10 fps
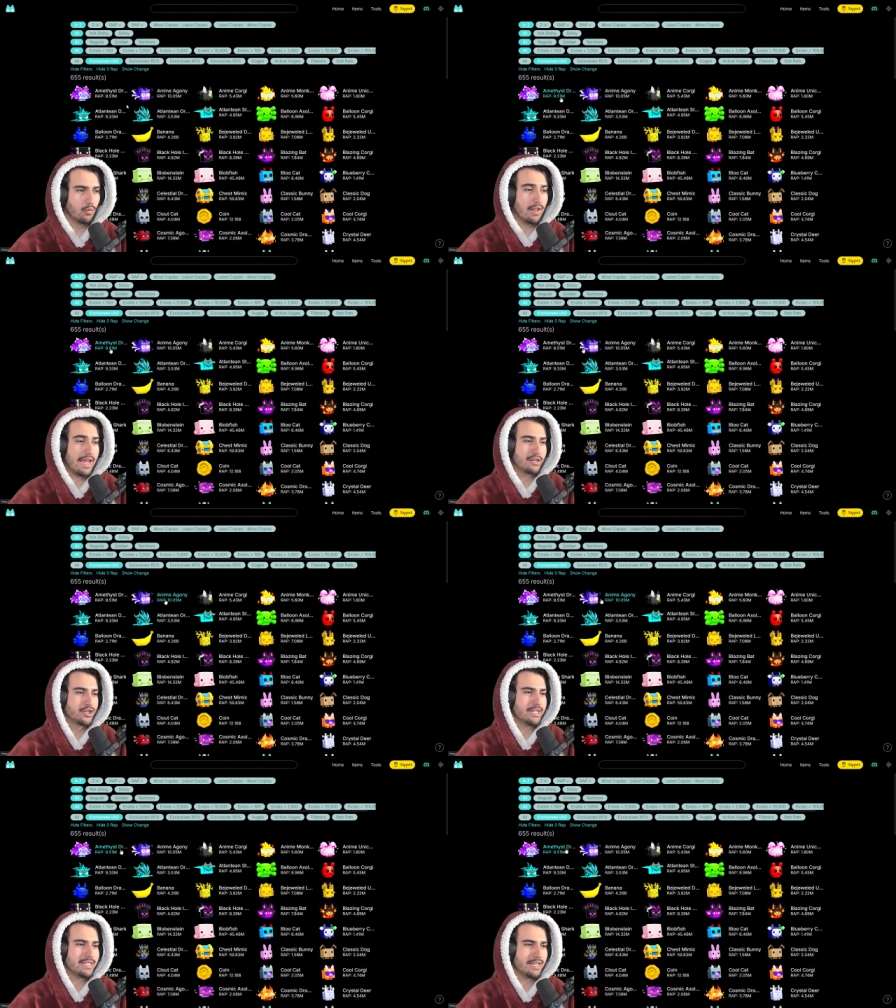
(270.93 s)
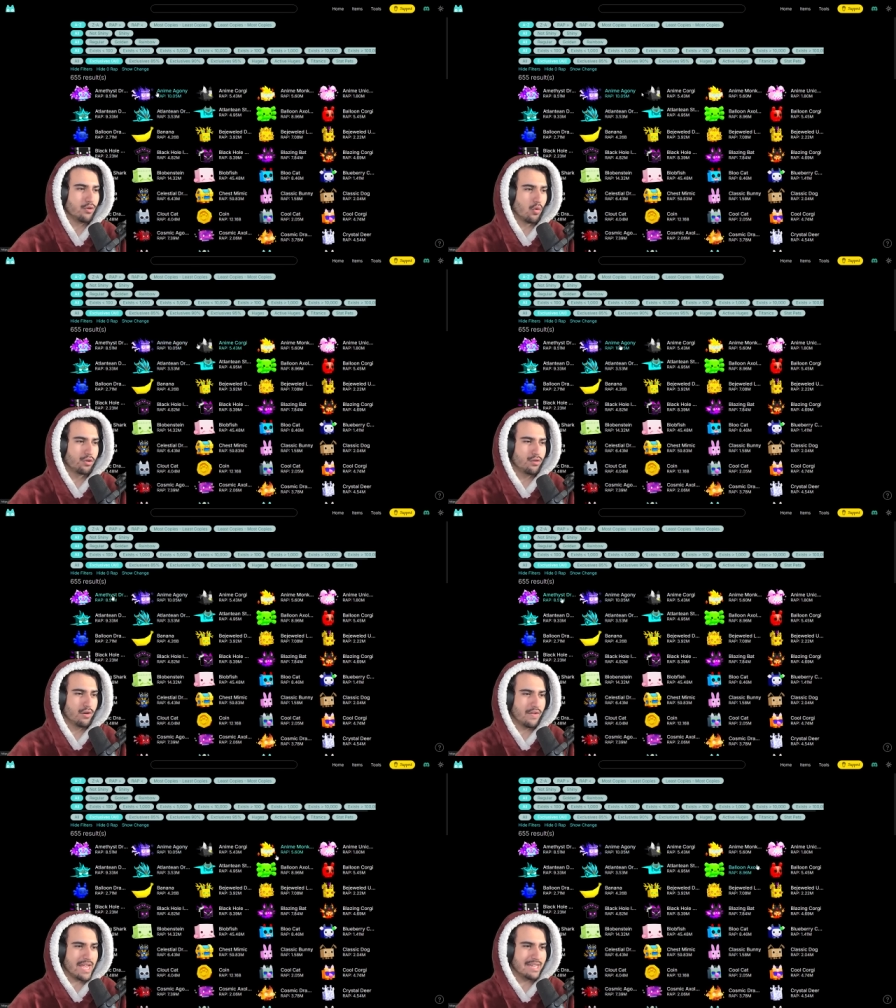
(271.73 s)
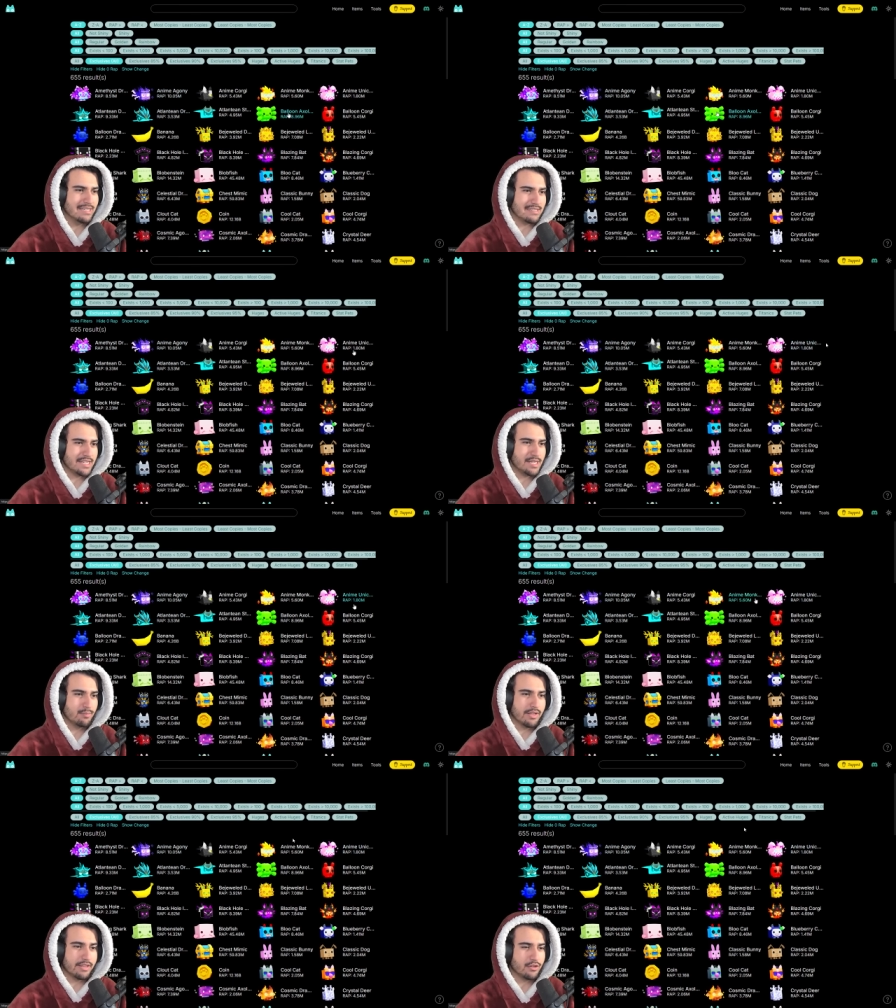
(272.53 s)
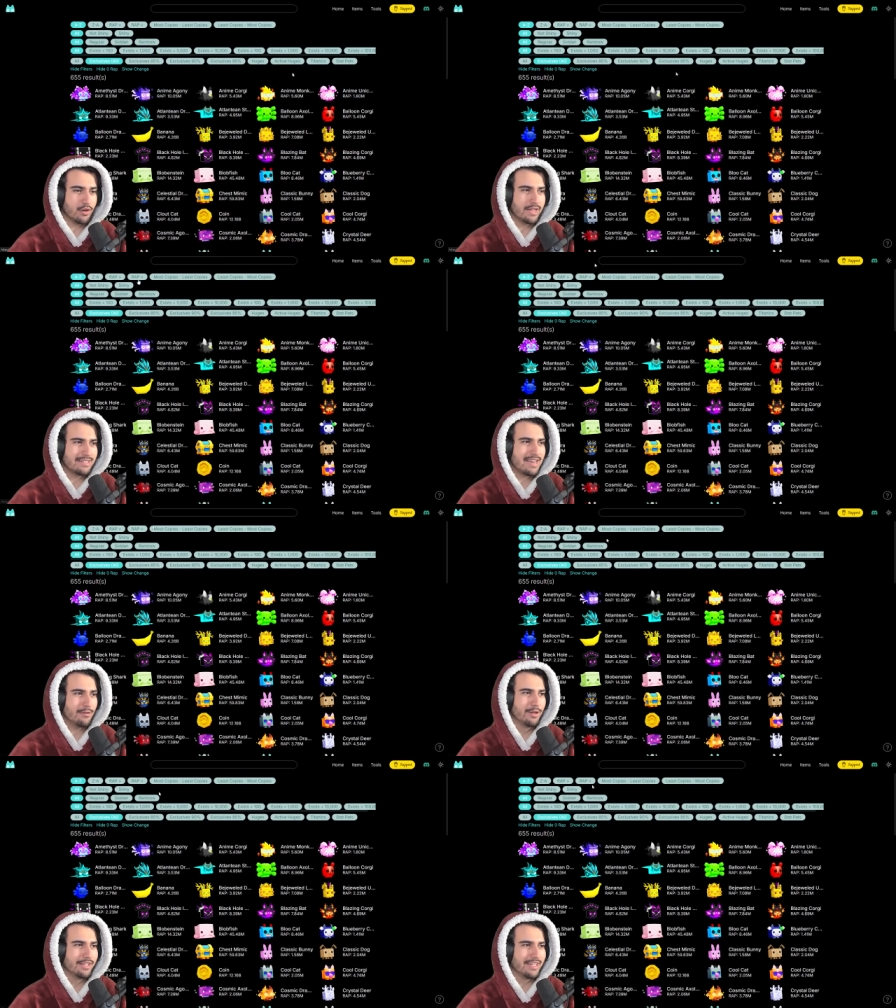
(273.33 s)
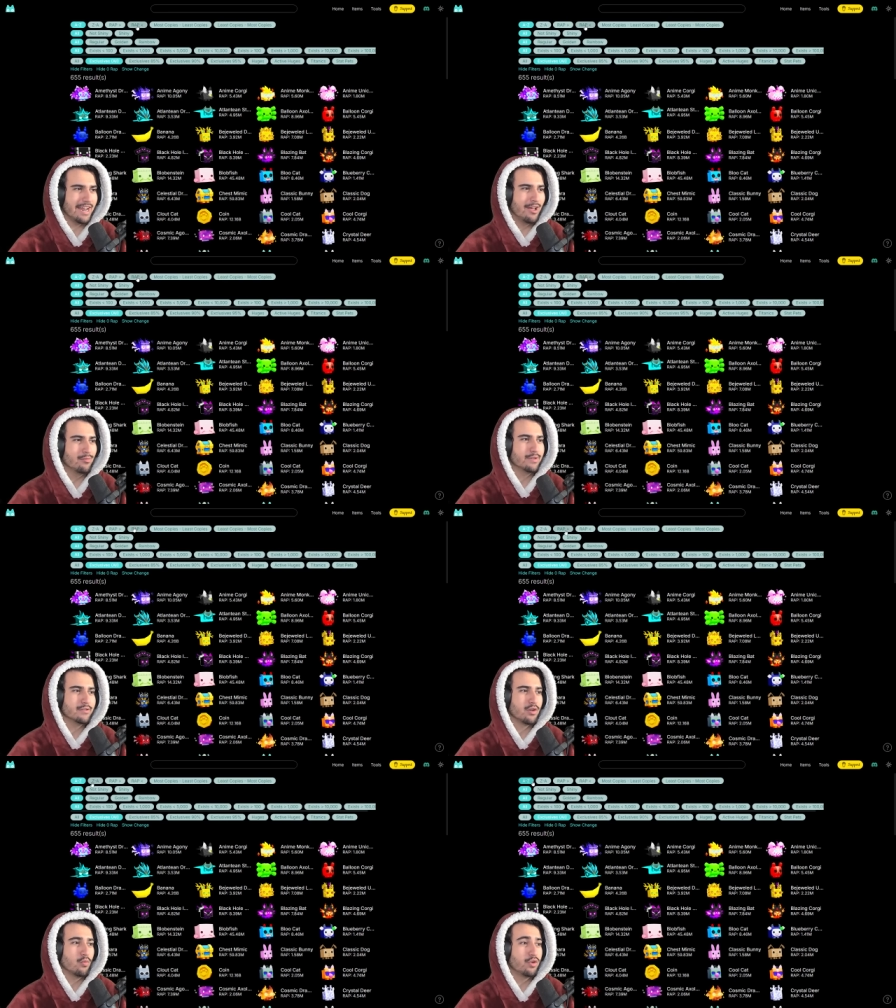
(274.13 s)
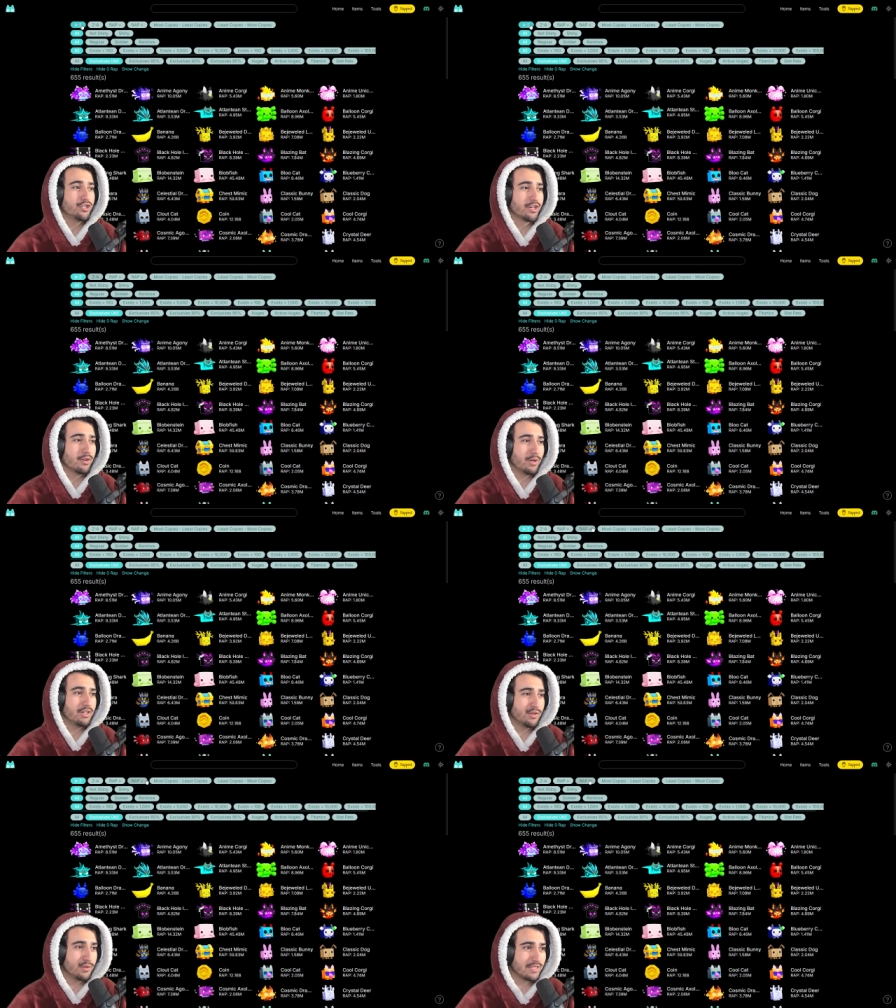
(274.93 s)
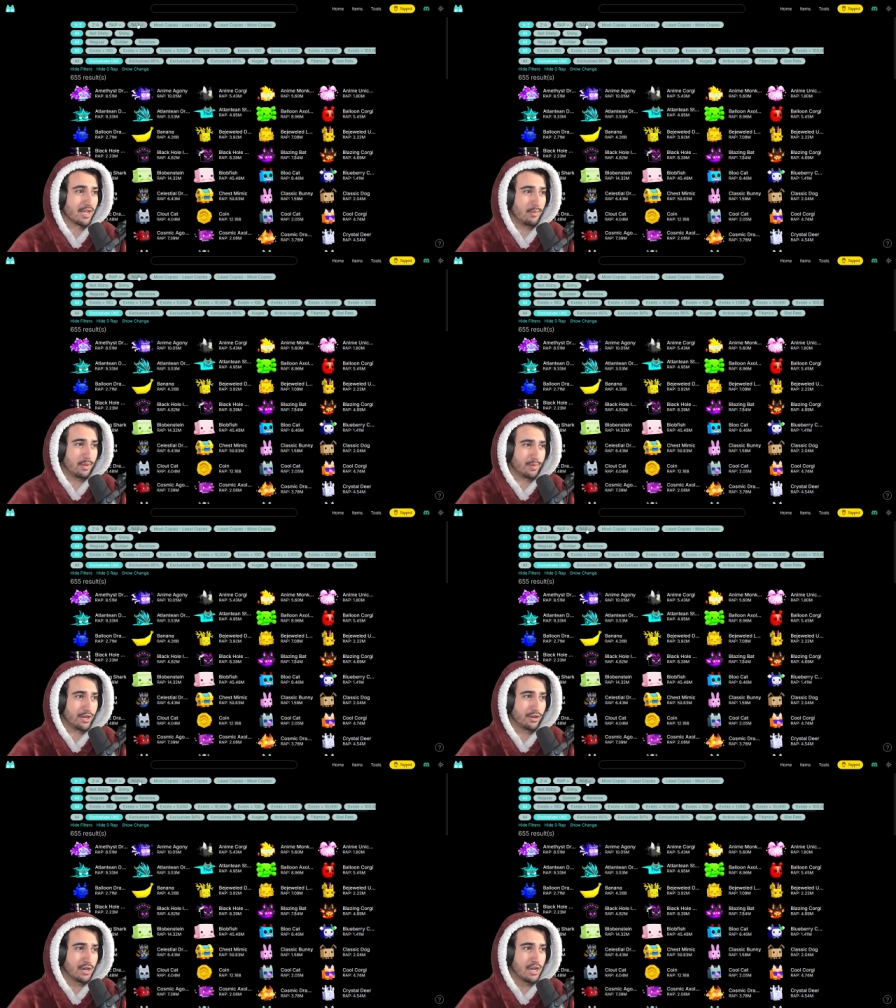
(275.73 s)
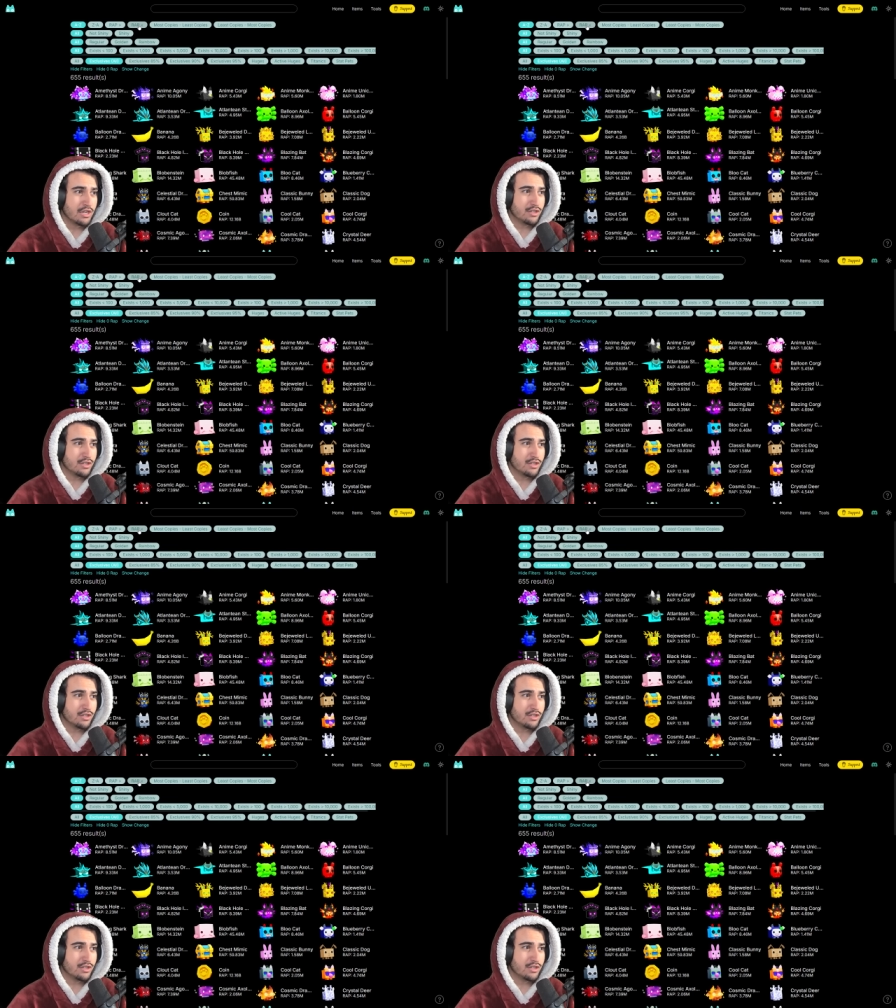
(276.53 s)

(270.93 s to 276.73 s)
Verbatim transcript: Well, actually, it's in order of A to Z, but, you know, that's not really going to help you. So what you're going to want to do is come up here